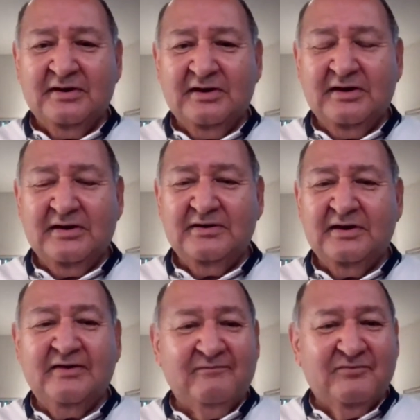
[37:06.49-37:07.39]

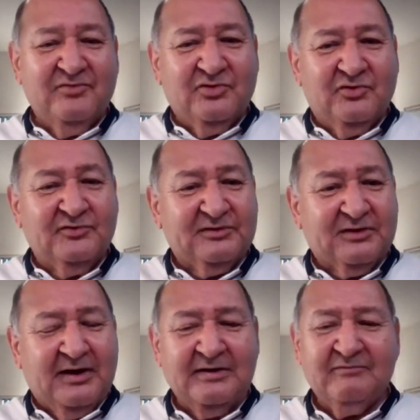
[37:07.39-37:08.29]
And those
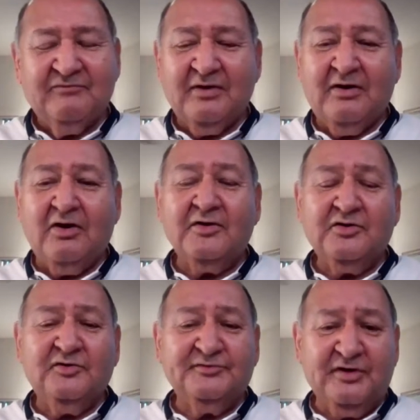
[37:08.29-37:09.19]
kind of
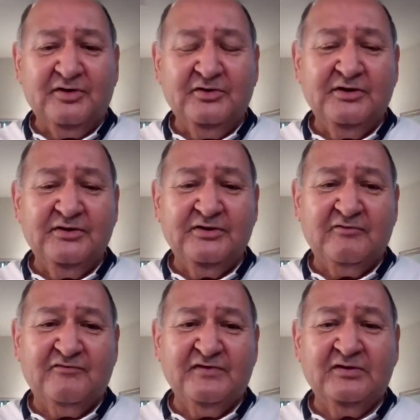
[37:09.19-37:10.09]
articles are good and
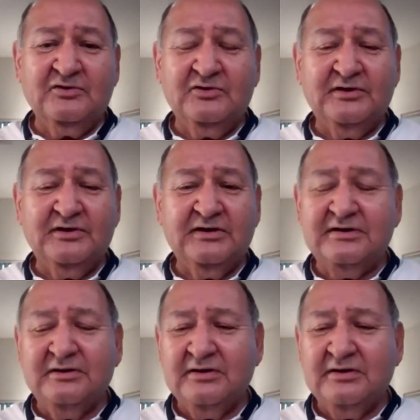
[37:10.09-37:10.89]
they're feel goody